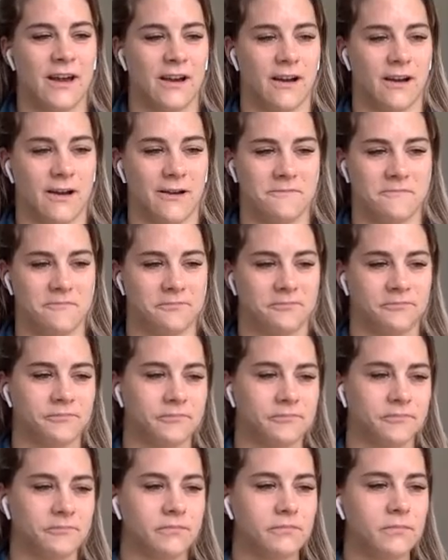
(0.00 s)

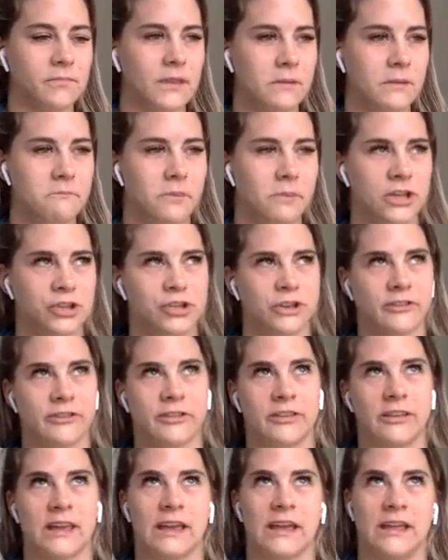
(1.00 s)
But just,
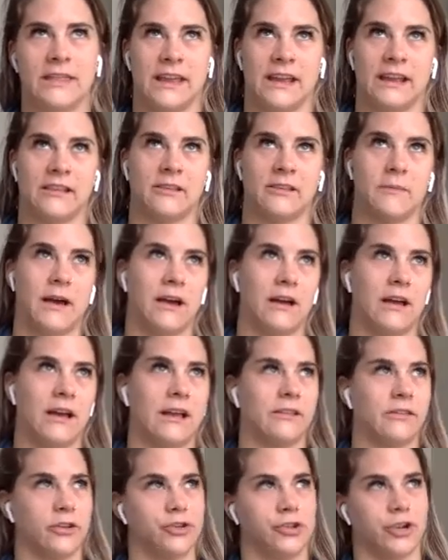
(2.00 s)
I think it's
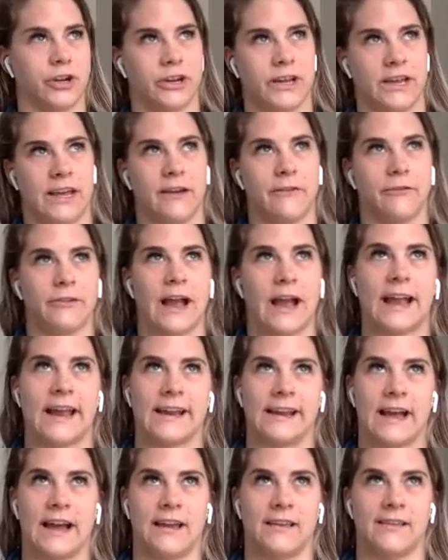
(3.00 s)
a journey of
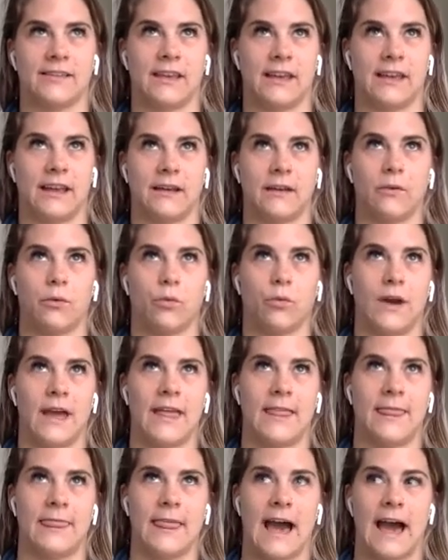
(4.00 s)
recognizing
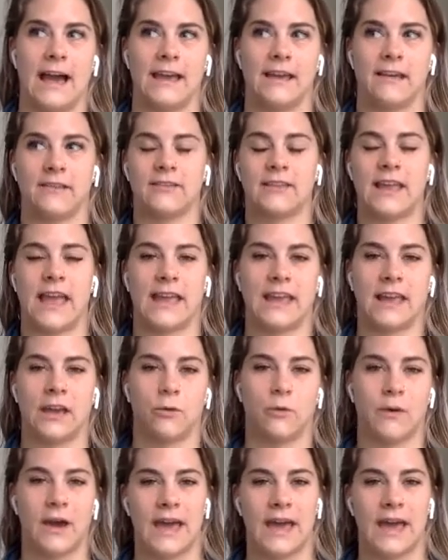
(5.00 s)
when that is taking